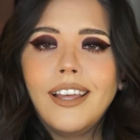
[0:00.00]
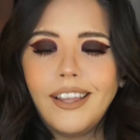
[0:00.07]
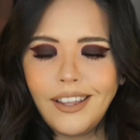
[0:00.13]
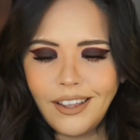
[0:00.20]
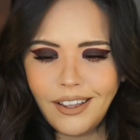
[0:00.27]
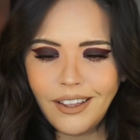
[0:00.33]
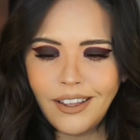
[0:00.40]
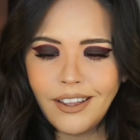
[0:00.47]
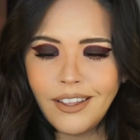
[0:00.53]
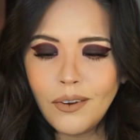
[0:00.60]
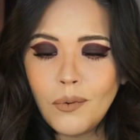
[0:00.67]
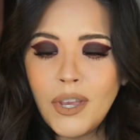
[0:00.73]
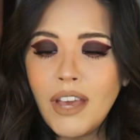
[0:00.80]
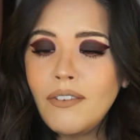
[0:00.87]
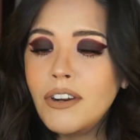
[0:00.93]

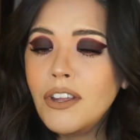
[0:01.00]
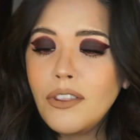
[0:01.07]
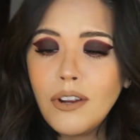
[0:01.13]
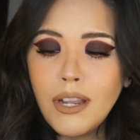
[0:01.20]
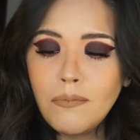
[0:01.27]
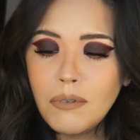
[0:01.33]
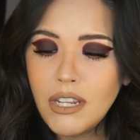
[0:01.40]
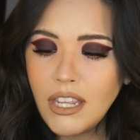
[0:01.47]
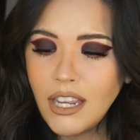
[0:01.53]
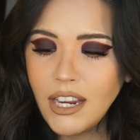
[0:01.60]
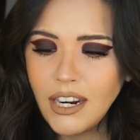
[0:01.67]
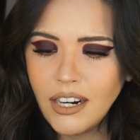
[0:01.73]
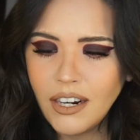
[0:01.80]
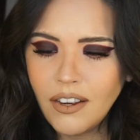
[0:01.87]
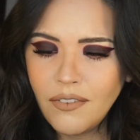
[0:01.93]
We have another empty
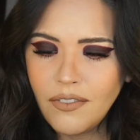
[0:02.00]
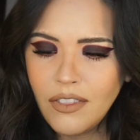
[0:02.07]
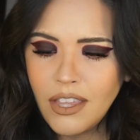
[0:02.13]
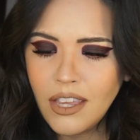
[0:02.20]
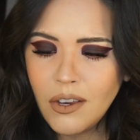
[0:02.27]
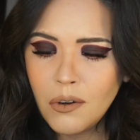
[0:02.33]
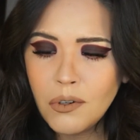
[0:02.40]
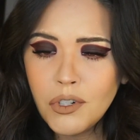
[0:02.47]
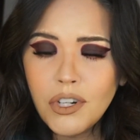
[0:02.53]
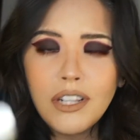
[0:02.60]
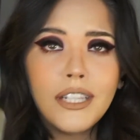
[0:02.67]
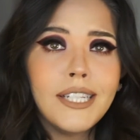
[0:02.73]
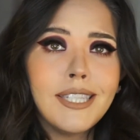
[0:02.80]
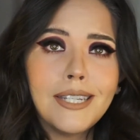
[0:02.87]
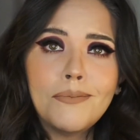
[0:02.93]
here of the Ocean
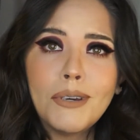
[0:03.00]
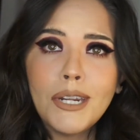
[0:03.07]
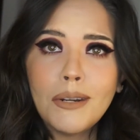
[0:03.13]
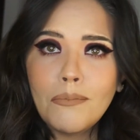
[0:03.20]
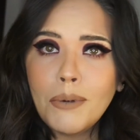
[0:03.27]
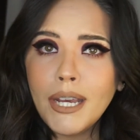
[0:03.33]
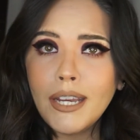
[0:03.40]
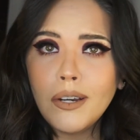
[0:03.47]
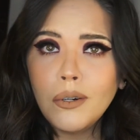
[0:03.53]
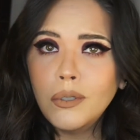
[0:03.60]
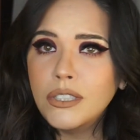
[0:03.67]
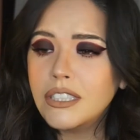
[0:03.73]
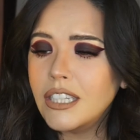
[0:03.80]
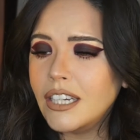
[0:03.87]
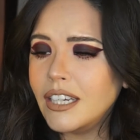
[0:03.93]
Cleansing one by
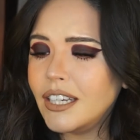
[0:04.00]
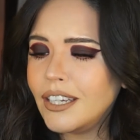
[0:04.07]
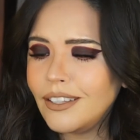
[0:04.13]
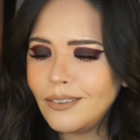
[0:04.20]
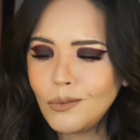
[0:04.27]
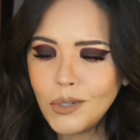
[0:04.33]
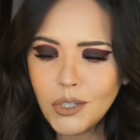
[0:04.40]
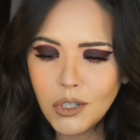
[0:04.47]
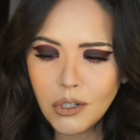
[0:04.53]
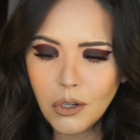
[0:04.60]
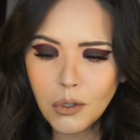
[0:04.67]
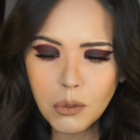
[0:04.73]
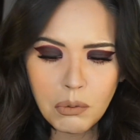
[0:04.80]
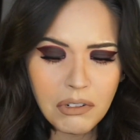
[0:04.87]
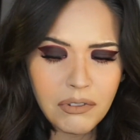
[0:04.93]
Osea, which
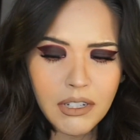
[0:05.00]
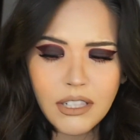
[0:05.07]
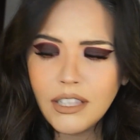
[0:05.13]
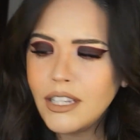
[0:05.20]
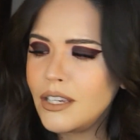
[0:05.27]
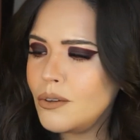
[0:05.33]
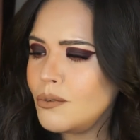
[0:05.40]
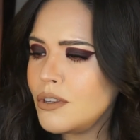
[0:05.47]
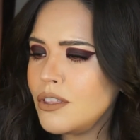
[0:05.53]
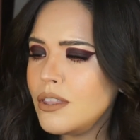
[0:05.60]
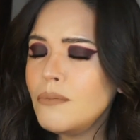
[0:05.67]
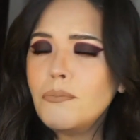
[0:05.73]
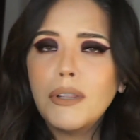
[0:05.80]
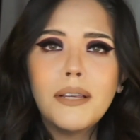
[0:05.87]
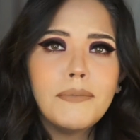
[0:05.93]
goes perfectly with the
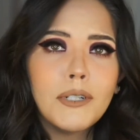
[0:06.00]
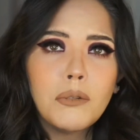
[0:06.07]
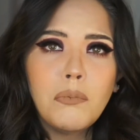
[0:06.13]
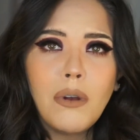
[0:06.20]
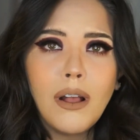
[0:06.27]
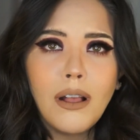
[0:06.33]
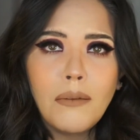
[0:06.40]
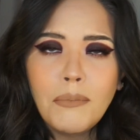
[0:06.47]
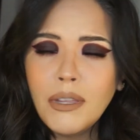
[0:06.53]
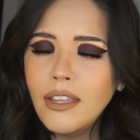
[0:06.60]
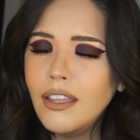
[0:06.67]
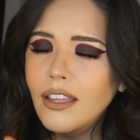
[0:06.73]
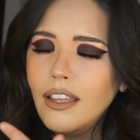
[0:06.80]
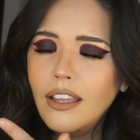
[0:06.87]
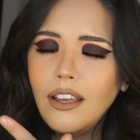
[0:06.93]
Blemish Balm.
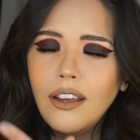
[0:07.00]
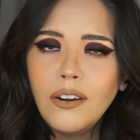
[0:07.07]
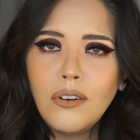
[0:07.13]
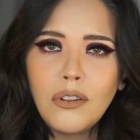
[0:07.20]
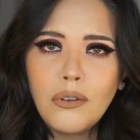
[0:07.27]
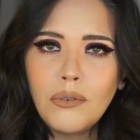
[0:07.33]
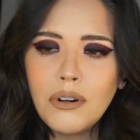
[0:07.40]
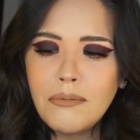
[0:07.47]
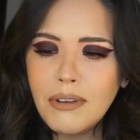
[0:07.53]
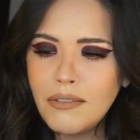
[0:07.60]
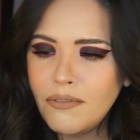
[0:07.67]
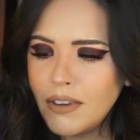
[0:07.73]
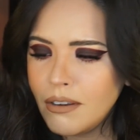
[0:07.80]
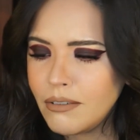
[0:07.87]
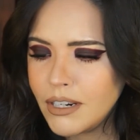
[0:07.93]
Another one of my
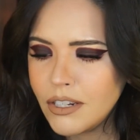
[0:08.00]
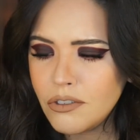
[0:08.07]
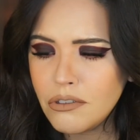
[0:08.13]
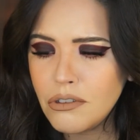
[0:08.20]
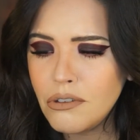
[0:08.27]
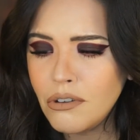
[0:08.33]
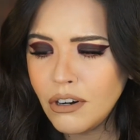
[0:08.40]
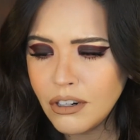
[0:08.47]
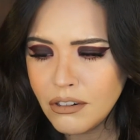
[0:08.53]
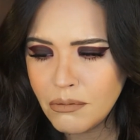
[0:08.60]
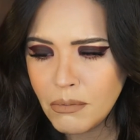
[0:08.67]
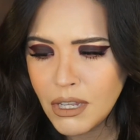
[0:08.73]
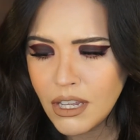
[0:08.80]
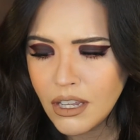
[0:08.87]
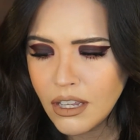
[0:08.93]
favorites. You heard
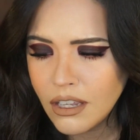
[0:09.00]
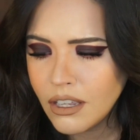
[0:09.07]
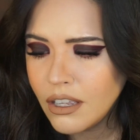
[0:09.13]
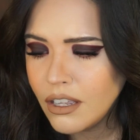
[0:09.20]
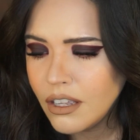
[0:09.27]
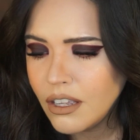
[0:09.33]
me